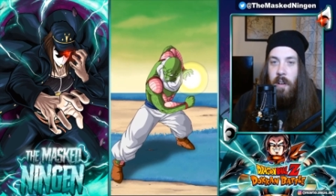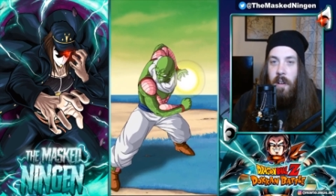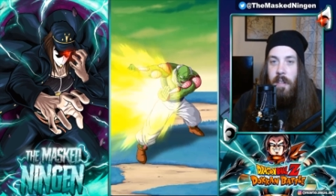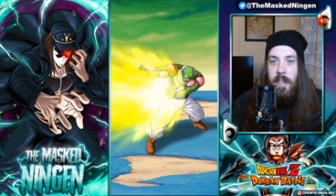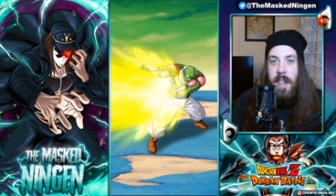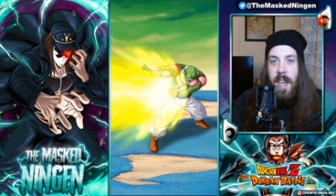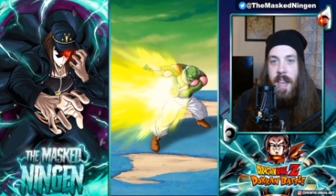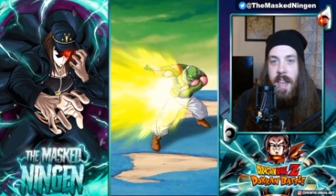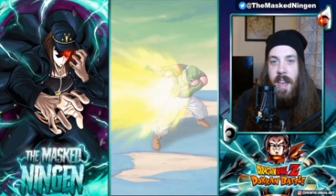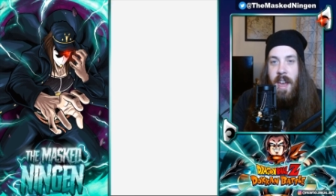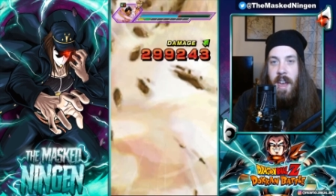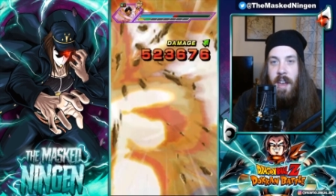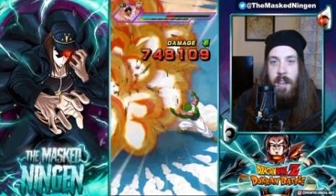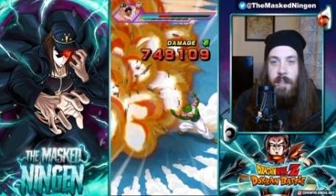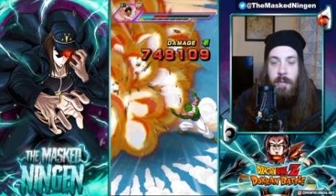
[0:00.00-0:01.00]
got the
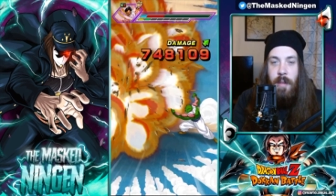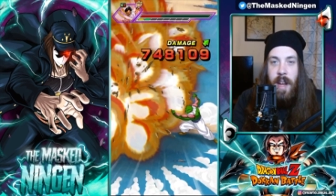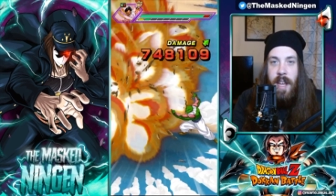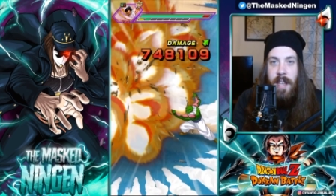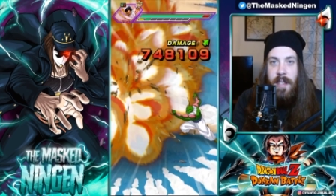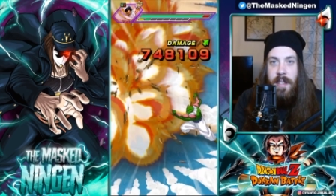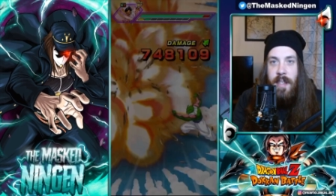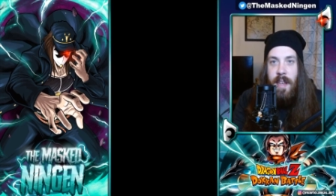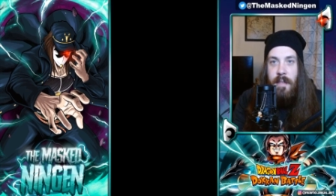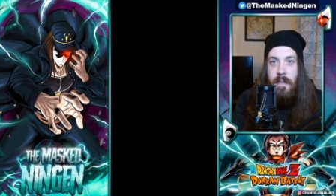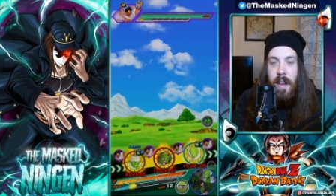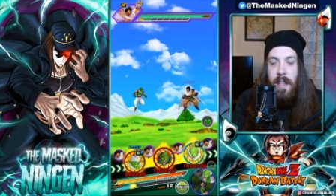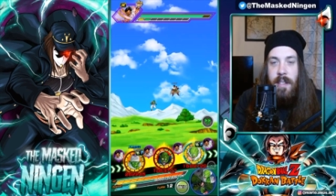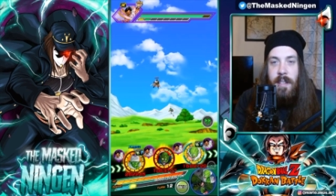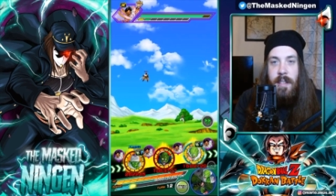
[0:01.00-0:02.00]
uh, greatest
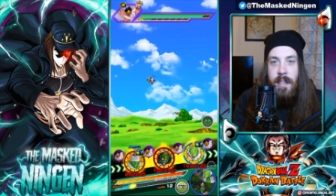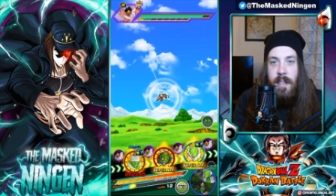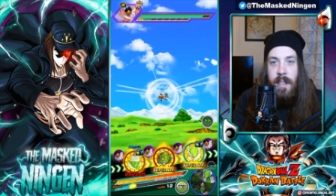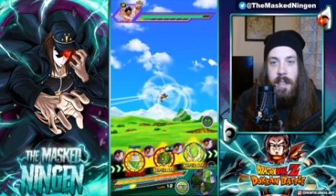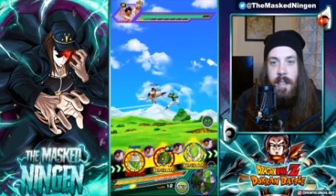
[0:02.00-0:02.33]
defense.